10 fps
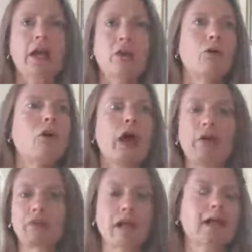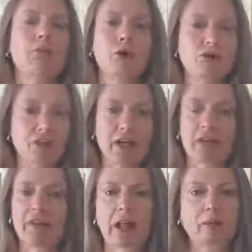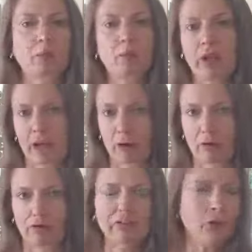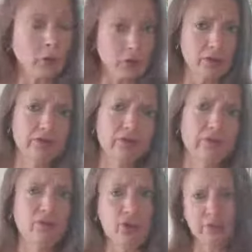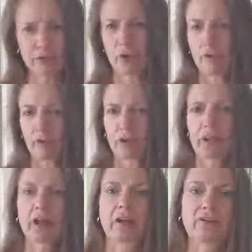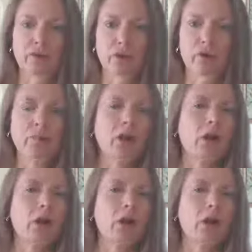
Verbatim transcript: you know having had emotionally unavailable parents, not abusive, just not fully there for you,